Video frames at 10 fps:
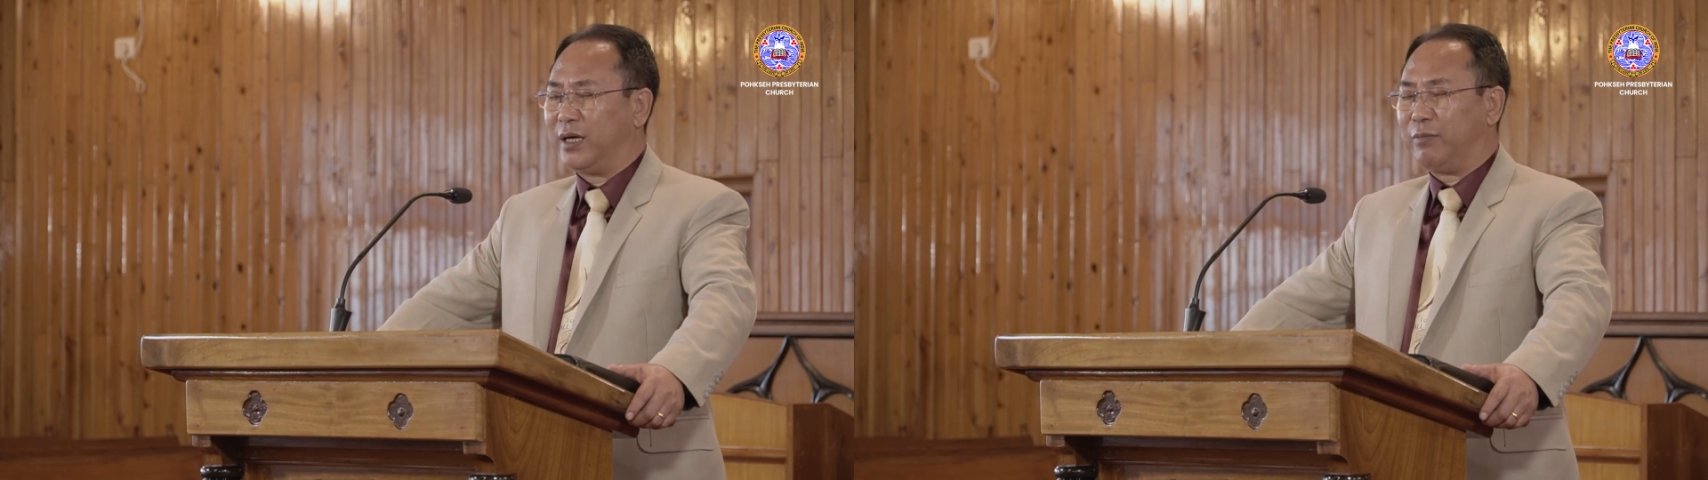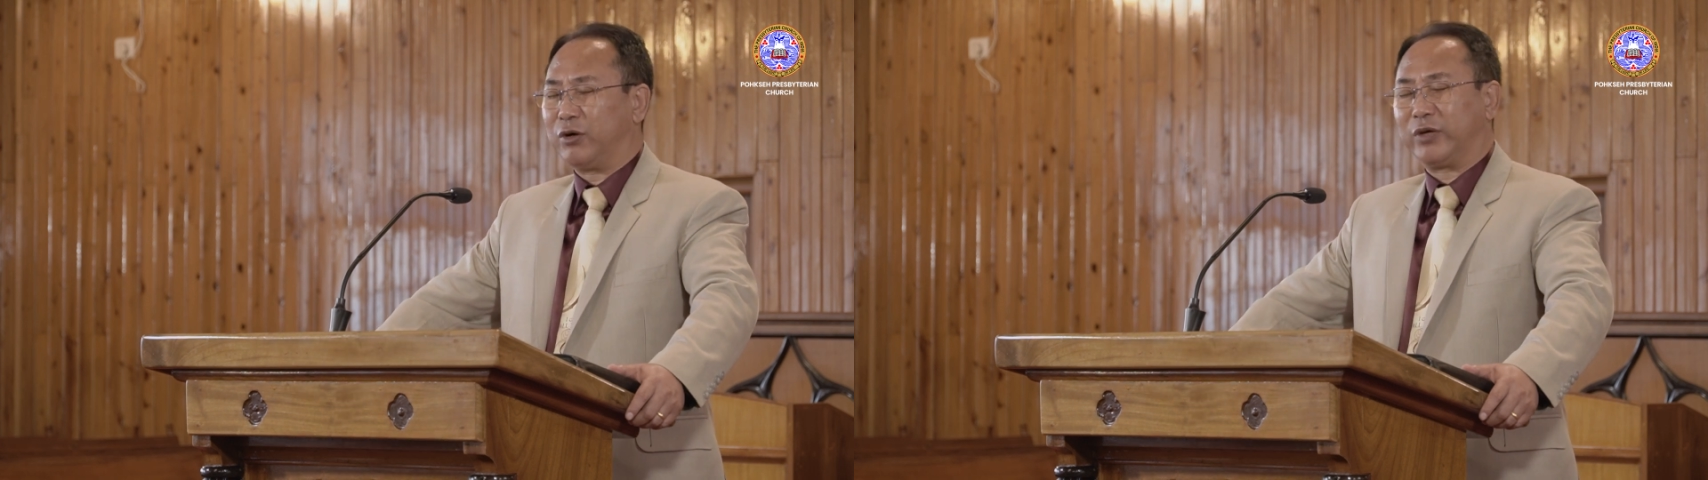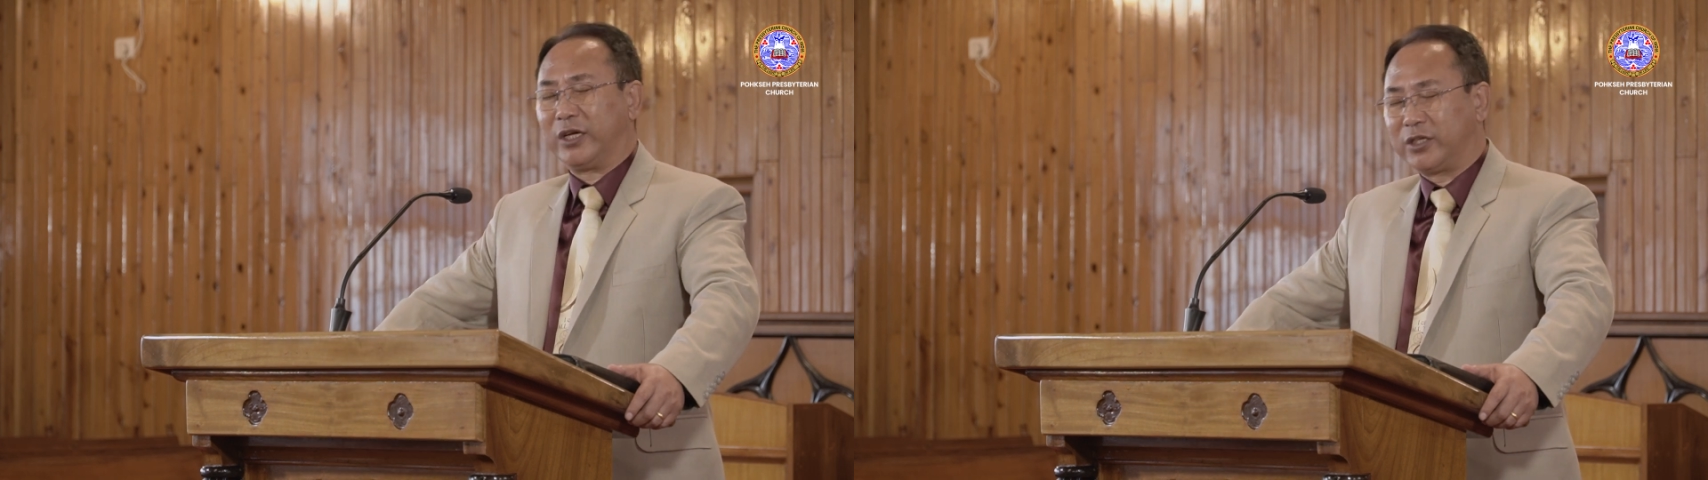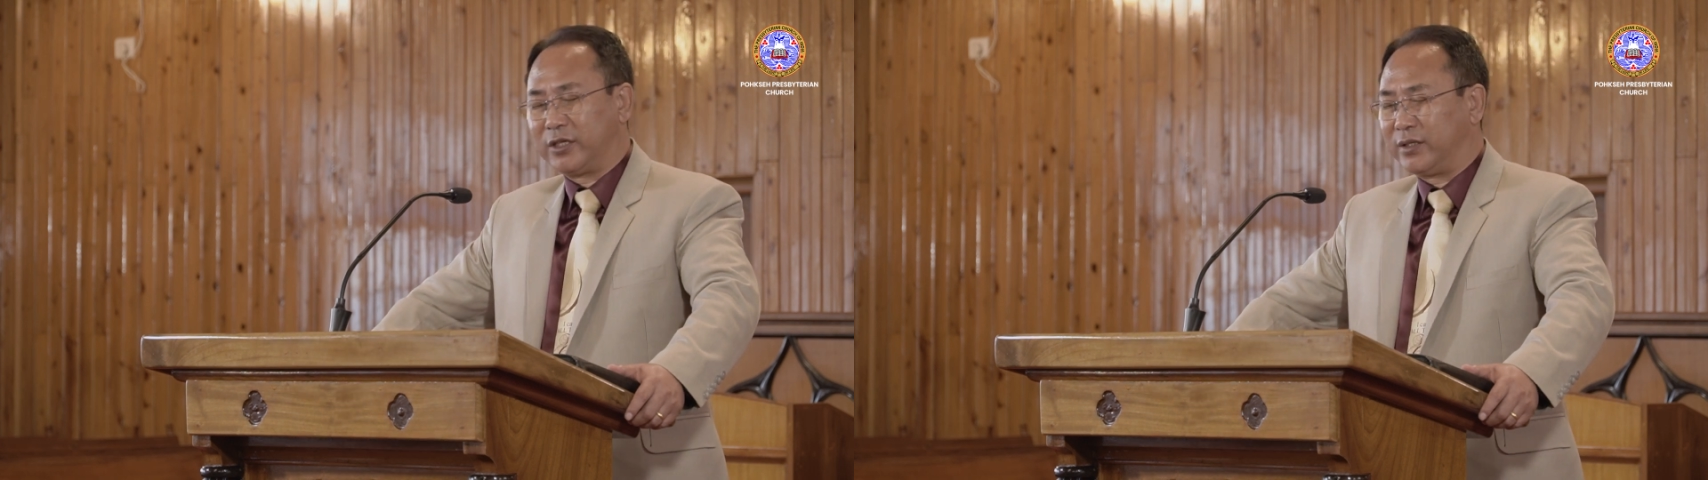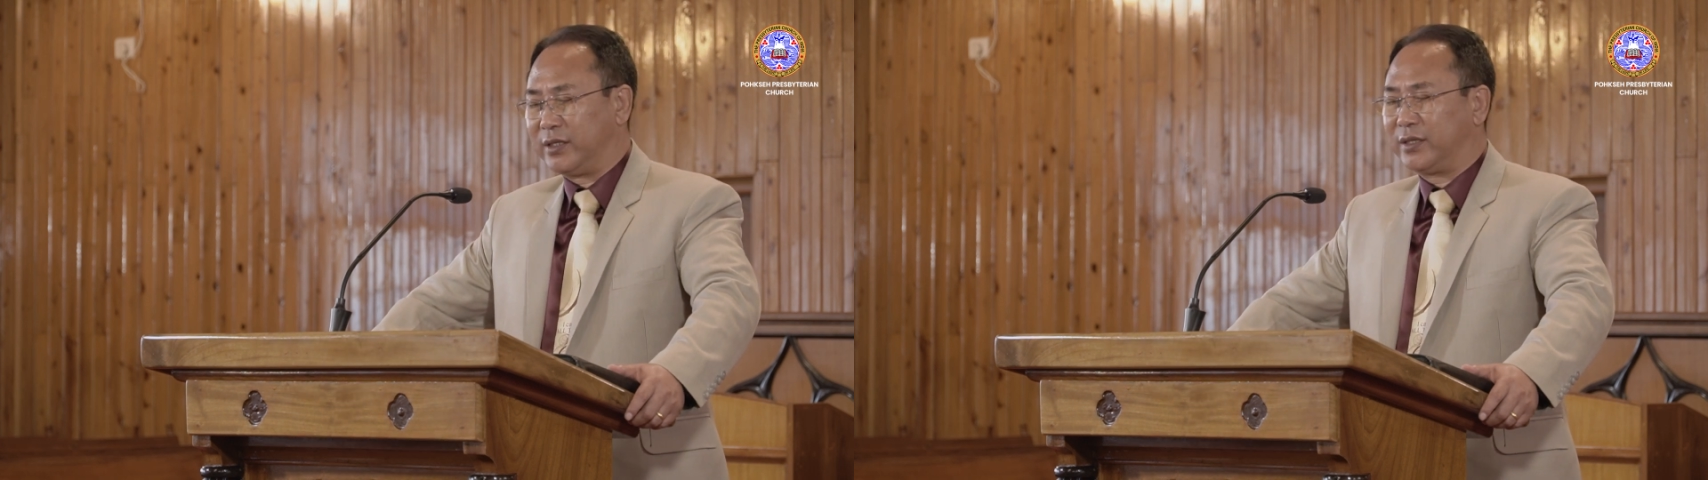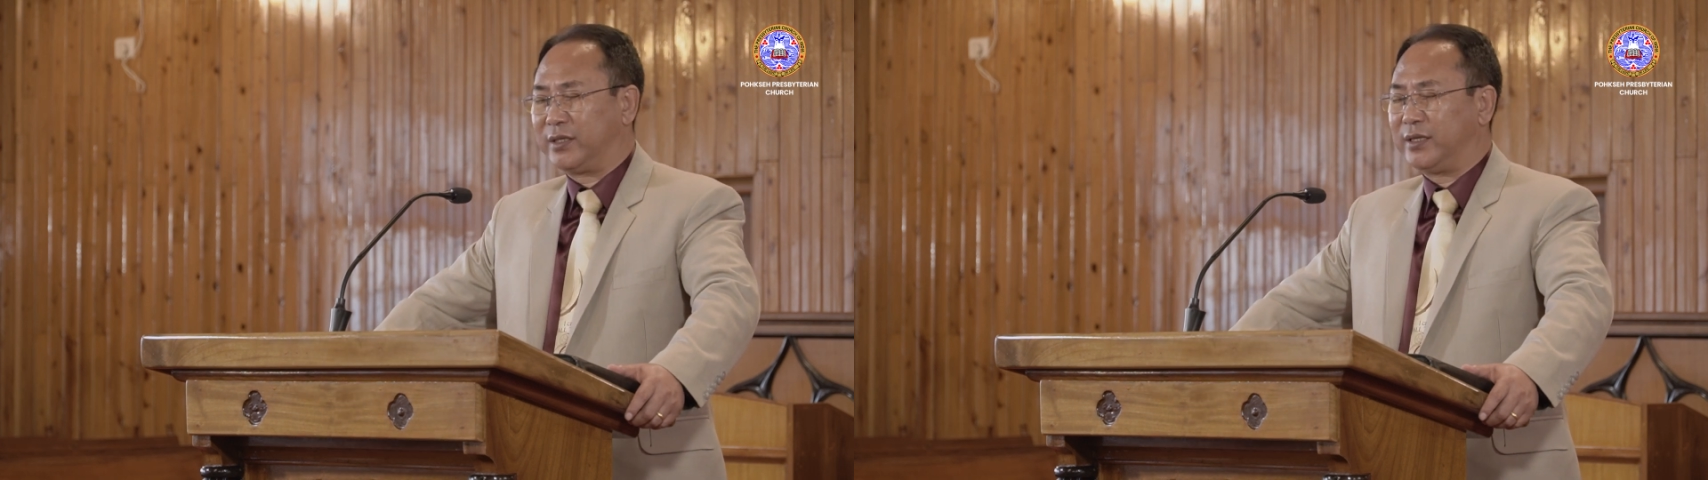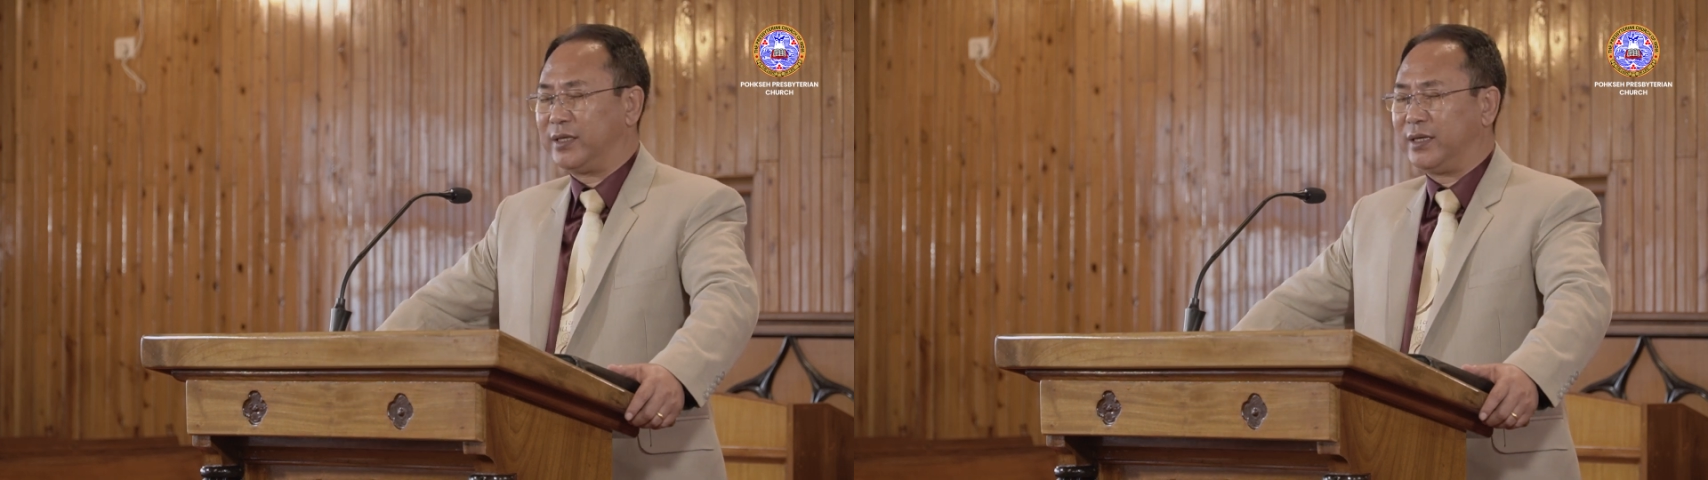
about righteousness,